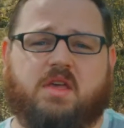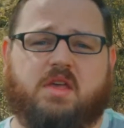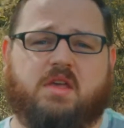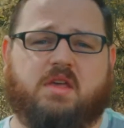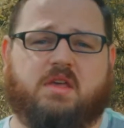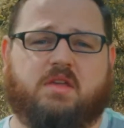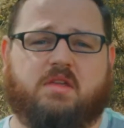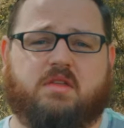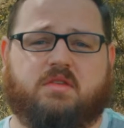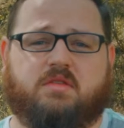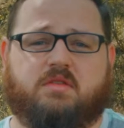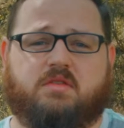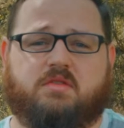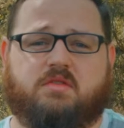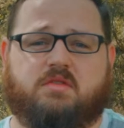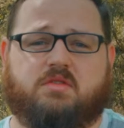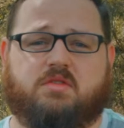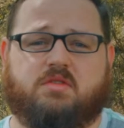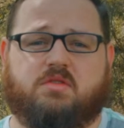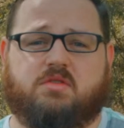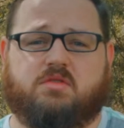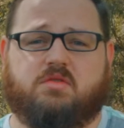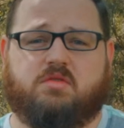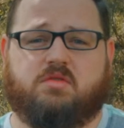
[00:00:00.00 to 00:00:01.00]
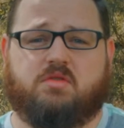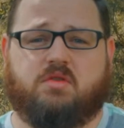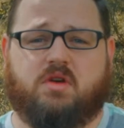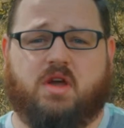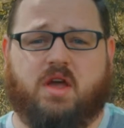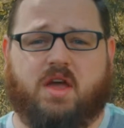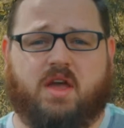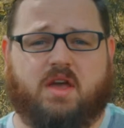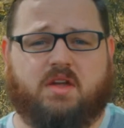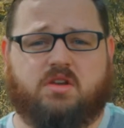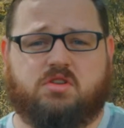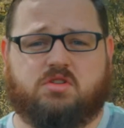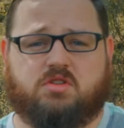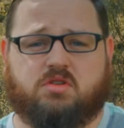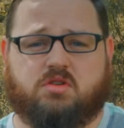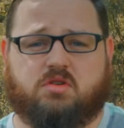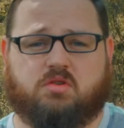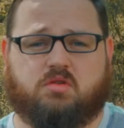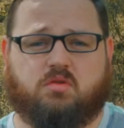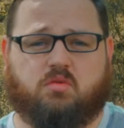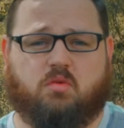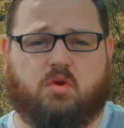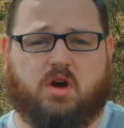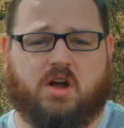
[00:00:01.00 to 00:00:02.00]
is to, as
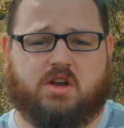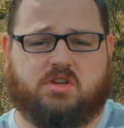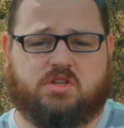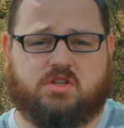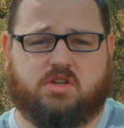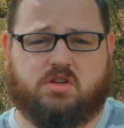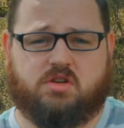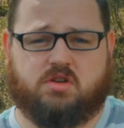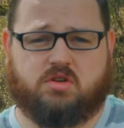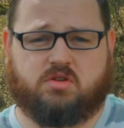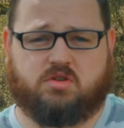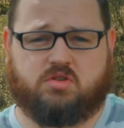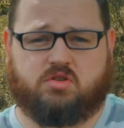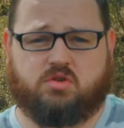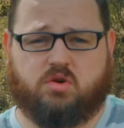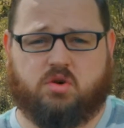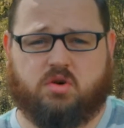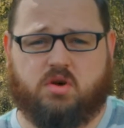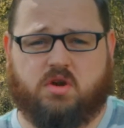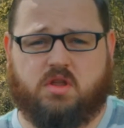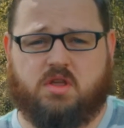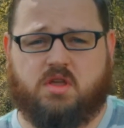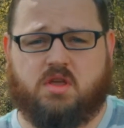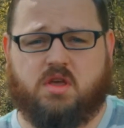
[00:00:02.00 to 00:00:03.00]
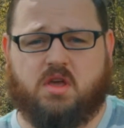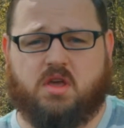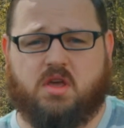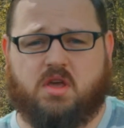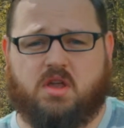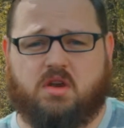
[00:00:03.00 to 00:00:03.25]
you're watching your story,